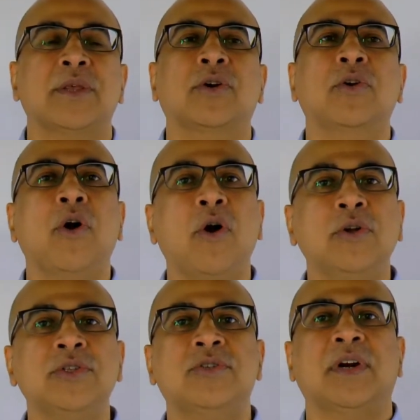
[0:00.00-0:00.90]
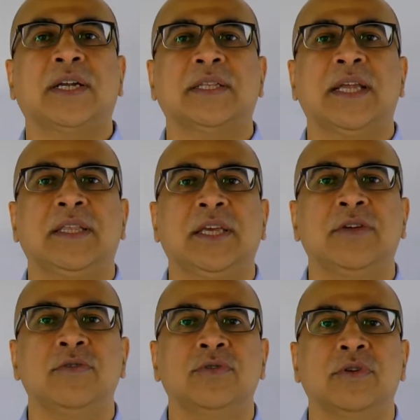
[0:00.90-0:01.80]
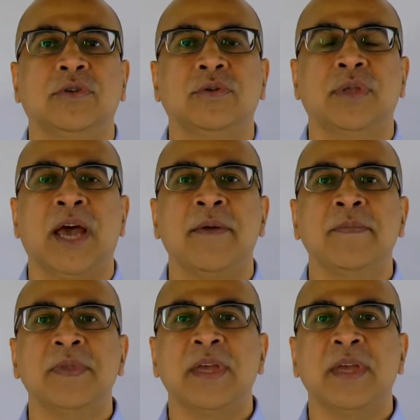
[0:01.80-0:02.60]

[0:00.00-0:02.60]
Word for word: the construct that they use to do that,